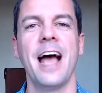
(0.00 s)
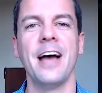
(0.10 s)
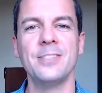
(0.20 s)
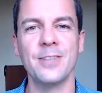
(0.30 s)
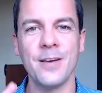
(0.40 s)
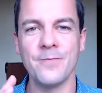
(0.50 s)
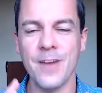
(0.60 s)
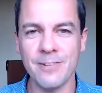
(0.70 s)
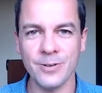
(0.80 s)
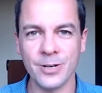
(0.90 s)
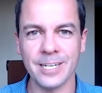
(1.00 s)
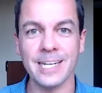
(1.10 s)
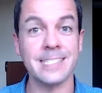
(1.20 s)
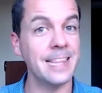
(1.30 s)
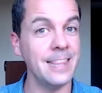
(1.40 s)
And so they're very
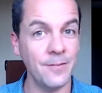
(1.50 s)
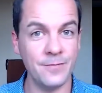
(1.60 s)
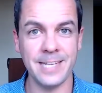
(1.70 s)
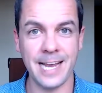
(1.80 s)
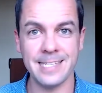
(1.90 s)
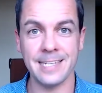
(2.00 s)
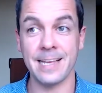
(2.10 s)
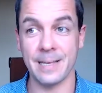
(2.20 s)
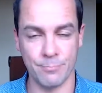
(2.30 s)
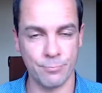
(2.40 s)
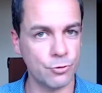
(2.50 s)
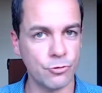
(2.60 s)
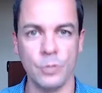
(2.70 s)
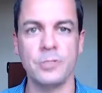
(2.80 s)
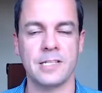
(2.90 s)
organized. They love data. They can
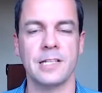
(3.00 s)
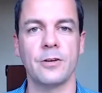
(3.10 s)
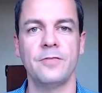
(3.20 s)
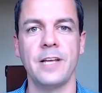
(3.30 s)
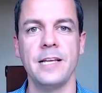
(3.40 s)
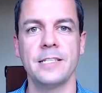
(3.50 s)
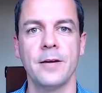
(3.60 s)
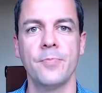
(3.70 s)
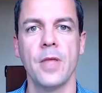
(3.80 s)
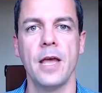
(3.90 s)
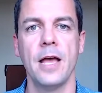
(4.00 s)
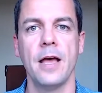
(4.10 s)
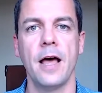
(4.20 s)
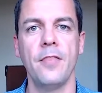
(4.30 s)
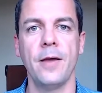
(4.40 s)
process a lot of data.
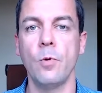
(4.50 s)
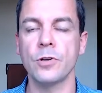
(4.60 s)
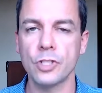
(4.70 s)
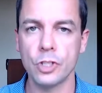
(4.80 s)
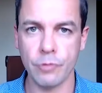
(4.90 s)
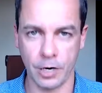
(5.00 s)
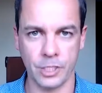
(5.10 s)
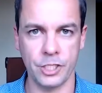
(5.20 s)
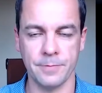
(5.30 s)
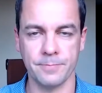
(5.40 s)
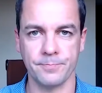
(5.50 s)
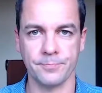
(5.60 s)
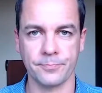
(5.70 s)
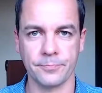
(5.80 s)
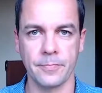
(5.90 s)
They want structure.
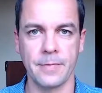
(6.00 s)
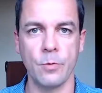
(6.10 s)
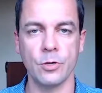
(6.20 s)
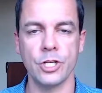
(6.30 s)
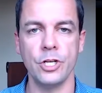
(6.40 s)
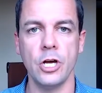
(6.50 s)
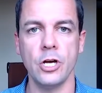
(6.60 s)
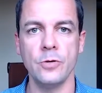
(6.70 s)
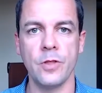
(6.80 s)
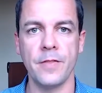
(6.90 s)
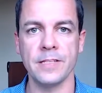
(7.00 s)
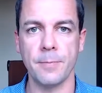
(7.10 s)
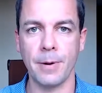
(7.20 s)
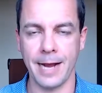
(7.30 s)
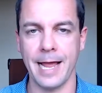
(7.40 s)
They want to know that there's a
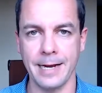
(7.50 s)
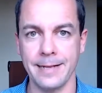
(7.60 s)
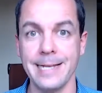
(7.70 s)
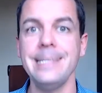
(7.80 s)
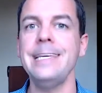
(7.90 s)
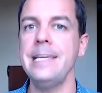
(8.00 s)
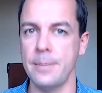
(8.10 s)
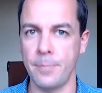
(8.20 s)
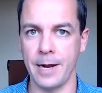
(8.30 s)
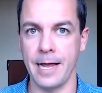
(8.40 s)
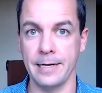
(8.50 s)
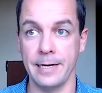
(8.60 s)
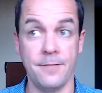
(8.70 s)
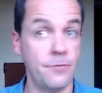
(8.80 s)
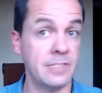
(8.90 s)
plan. They need a plan.
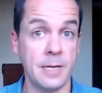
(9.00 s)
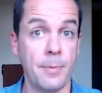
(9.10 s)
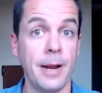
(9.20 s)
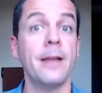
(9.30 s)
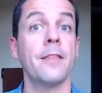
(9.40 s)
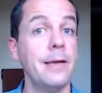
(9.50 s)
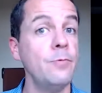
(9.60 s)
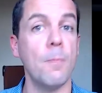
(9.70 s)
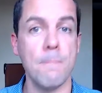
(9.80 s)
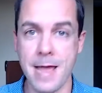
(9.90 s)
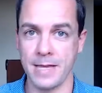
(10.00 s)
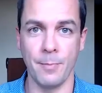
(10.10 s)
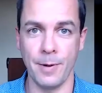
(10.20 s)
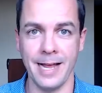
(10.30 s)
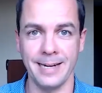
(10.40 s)
And if there isn't a plan, they will make a
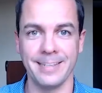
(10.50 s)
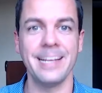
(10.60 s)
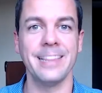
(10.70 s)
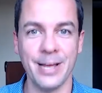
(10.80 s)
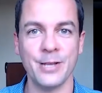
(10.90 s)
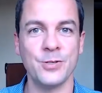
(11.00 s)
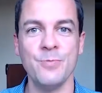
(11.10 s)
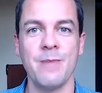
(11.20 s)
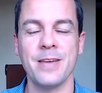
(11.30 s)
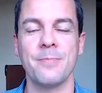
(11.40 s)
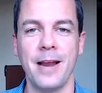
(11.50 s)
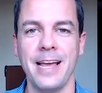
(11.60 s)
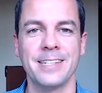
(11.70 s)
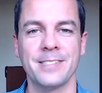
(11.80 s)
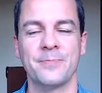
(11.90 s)
plan. They like to make
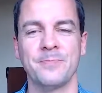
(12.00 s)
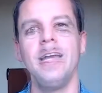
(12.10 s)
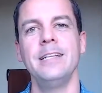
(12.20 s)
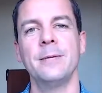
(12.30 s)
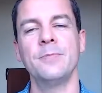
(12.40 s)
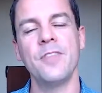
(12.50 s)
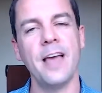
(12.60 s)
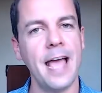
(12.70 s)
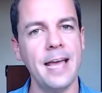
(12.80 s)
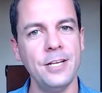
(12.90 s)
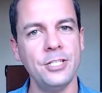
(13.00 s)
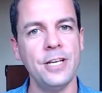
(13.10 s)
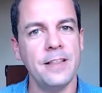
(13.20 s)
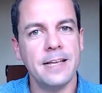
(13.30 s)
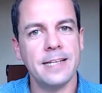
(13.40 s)
plans. In terms of their
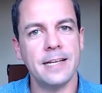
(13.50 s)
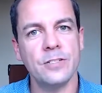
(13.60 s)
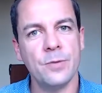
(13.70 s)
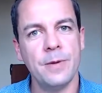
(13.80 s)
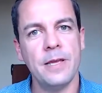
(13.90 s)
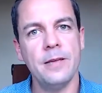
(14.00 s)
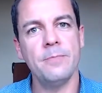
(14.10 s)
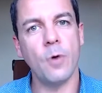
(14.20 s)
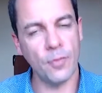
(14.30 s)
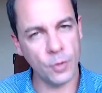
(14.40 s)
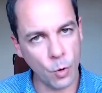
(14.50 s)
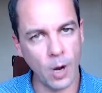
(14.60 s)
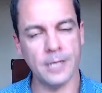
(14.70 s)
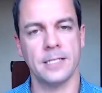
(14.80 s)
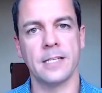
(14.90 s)
energy, they tend to be on the
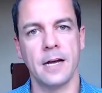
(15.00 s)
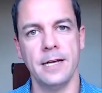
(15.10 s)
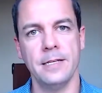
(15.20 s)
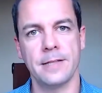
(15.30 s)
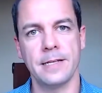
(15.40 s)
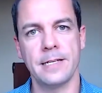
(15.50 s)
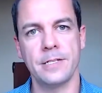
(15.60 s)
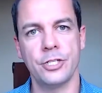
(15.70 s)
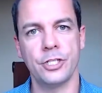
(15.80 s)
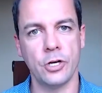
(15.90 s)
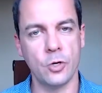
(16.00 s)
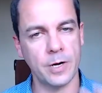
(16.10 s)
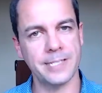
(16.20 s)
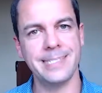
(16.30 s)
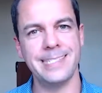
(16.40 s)
quieter side. They tend to show
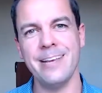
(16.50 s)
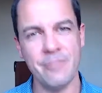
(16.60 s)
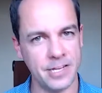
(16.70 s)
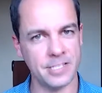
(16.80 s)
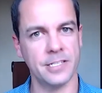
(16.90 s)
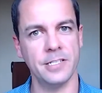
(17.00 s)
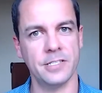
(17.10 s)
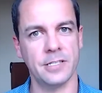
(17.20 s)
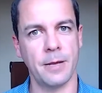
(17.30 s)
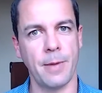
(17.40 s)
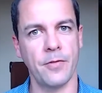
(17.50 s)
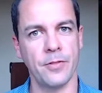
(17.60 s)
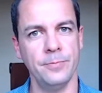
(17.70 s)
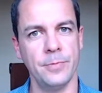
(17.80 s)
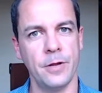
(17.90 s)
quite a seriousness about
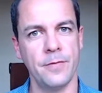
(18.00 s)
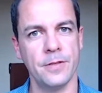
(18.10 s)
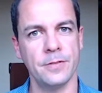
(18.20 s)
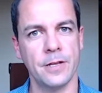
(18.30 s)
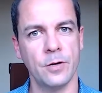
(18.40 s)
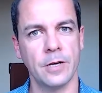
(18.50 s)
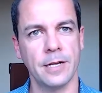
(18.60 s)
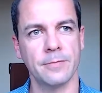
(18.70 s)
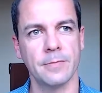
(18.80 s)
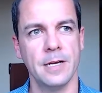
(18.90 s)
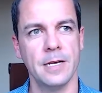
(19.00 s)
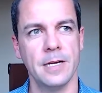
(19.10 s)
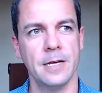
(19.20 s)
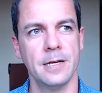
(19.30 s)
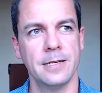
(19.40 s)
them. You know, they're not like
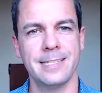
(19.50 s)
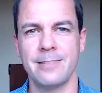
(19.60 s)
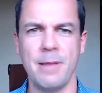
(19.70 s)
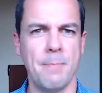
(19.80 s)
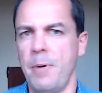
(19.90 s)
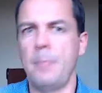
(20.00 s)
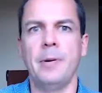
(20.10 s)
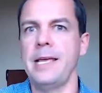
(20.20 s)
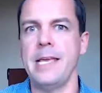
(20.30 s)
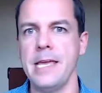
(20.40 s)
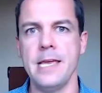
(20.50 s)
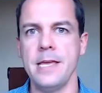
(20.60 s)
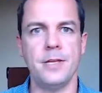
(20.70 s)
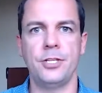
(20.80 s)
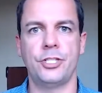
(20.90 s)
necessarily
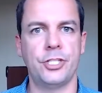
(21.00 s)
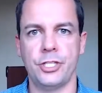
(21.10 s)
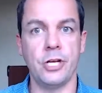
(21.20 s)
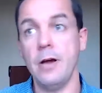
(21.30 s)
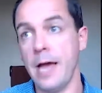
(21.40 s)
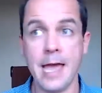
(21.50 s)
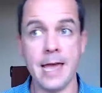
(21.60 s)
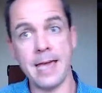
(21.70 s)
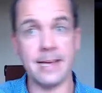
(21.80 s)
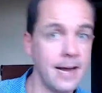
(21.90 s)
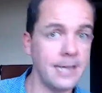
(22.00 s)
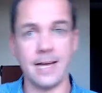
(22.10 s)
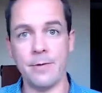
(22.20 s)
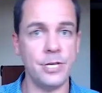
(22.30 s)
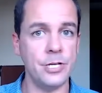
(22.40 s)
bubbly. Hey guys,
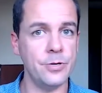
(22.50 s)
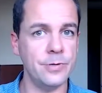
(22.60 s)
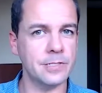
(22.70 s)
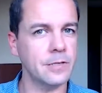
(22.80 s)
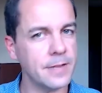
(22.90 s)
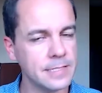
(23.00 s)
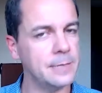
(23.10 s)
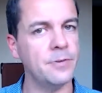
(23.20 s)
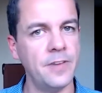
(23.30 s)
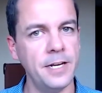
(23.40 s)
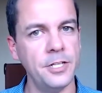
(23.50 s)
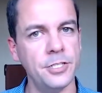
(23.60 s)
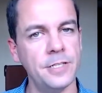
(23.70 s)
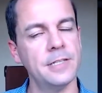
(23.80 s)
how are you? It's not that type of energy.